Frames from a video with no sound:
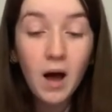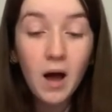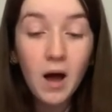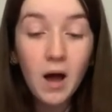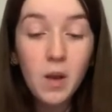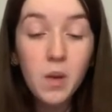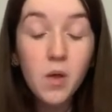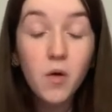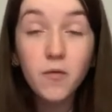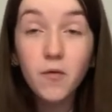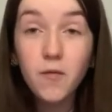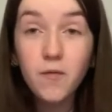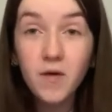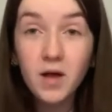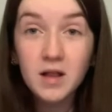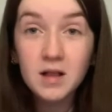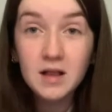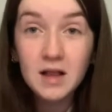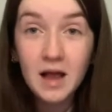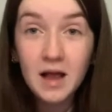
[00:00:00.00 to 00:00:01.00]
another
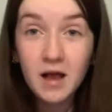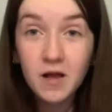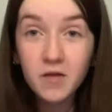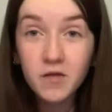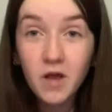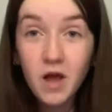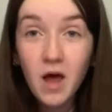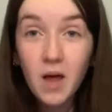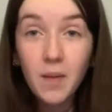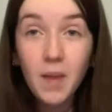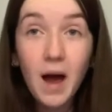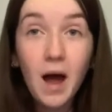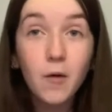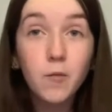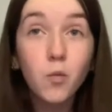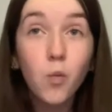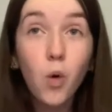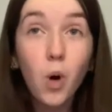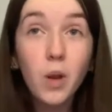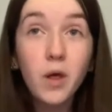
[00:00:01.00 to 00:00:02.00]
thing is that I
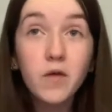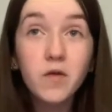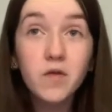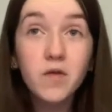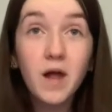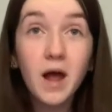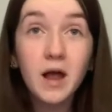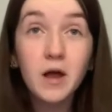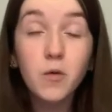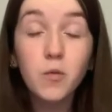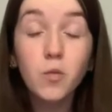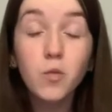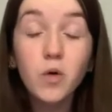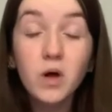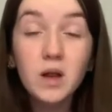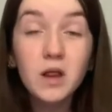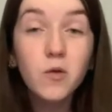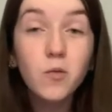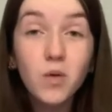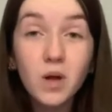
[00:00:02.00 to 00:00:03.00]
want to stay
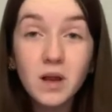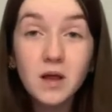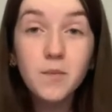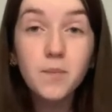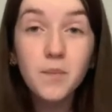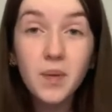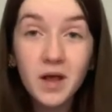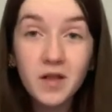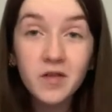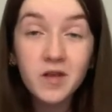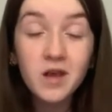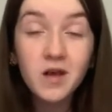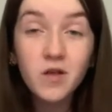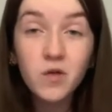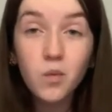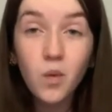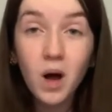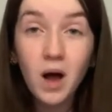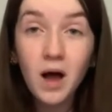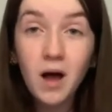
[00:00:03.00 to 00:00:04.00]
really really busy as
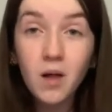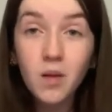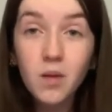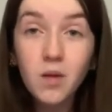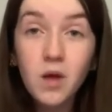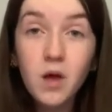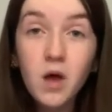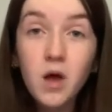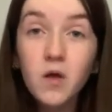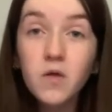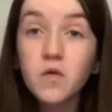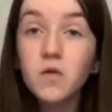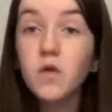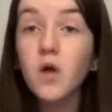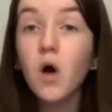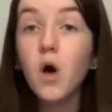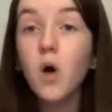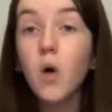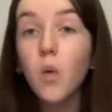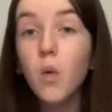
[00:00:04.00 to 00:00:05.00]
well
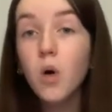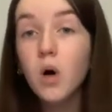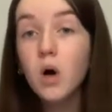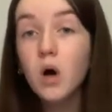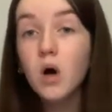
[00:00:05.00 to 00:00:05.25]
so